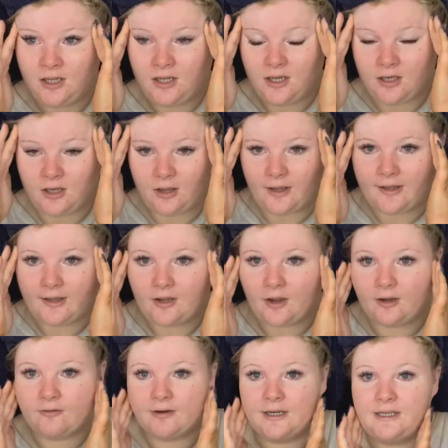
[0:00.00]
Like,
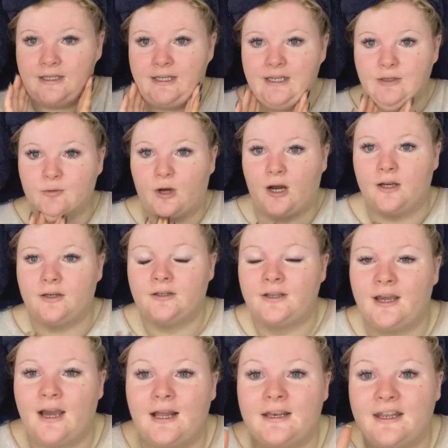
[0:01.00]
I really need one.
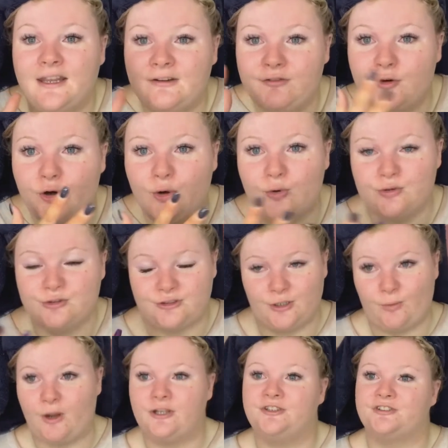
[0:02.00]
And if you're also
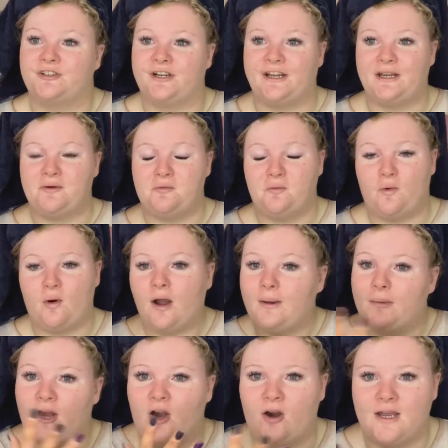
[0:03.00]
wondering why
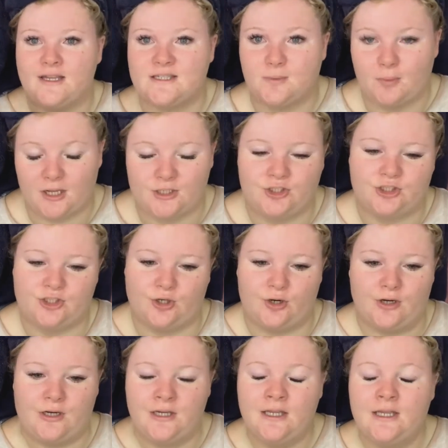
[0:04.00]
my eyes are
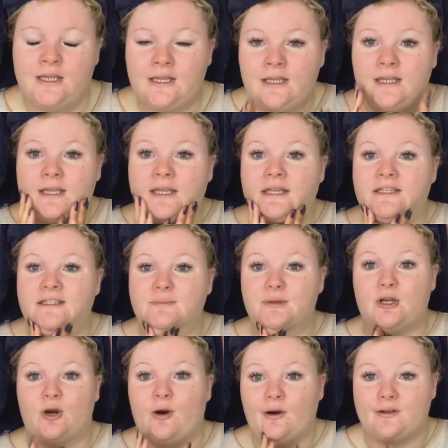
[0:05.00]
bloodshot, is
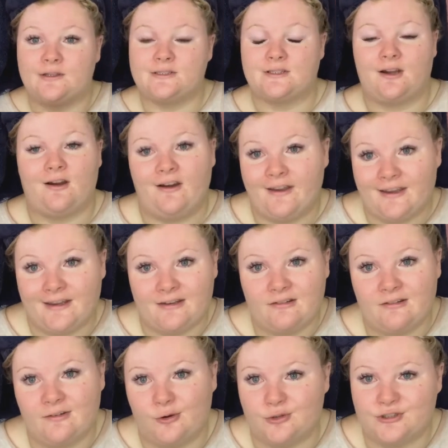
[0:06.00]
because I
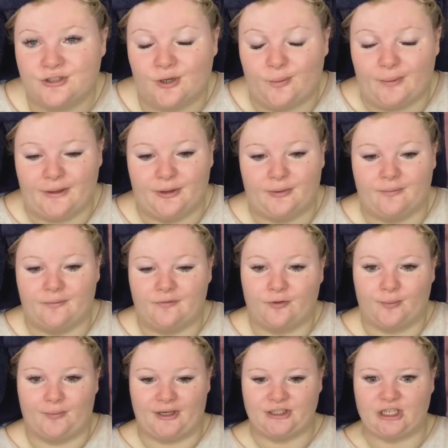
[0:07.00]
got soap in them
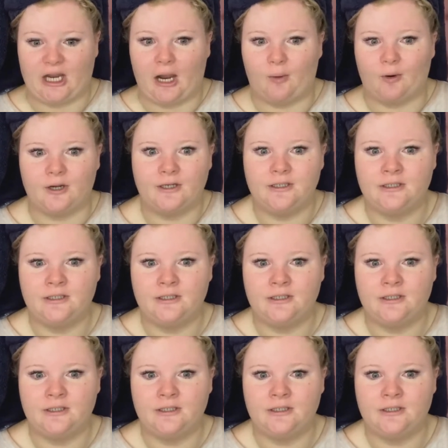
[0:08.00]
from my shower.